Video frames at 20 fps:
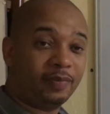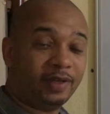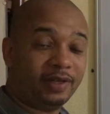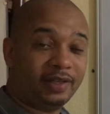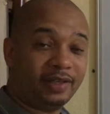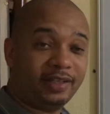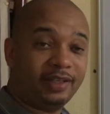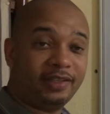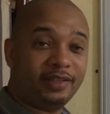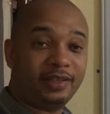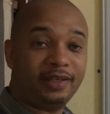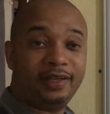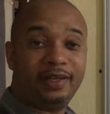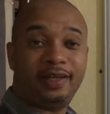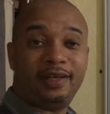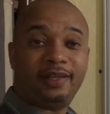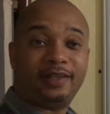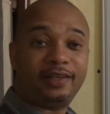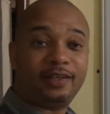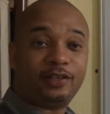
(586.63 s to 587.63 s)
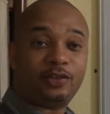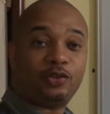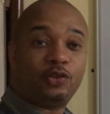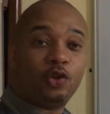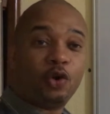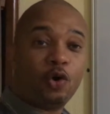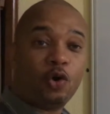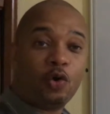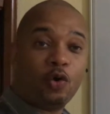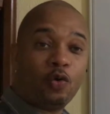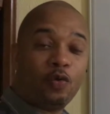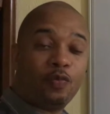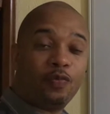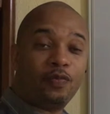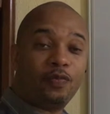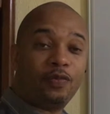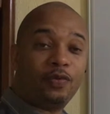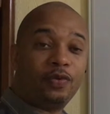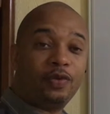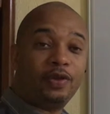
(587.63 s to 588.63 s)
But there's no
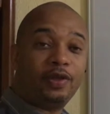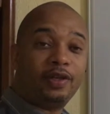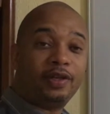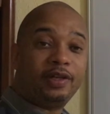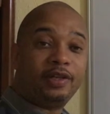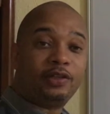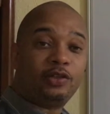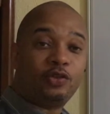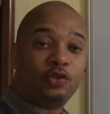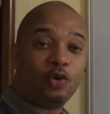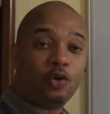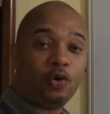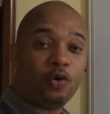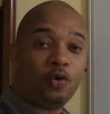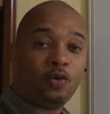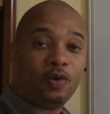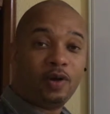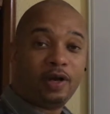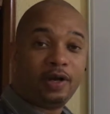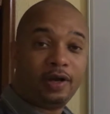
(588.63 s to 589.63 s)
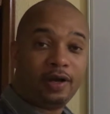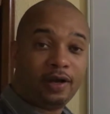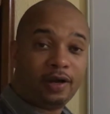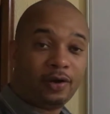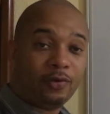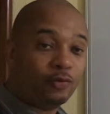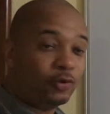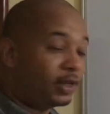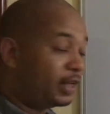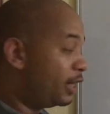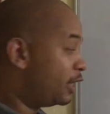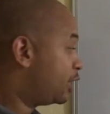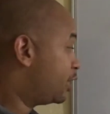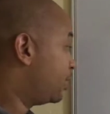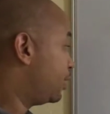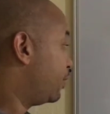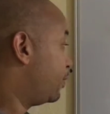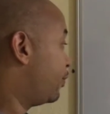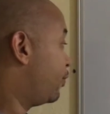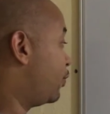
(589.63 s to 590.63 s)
relation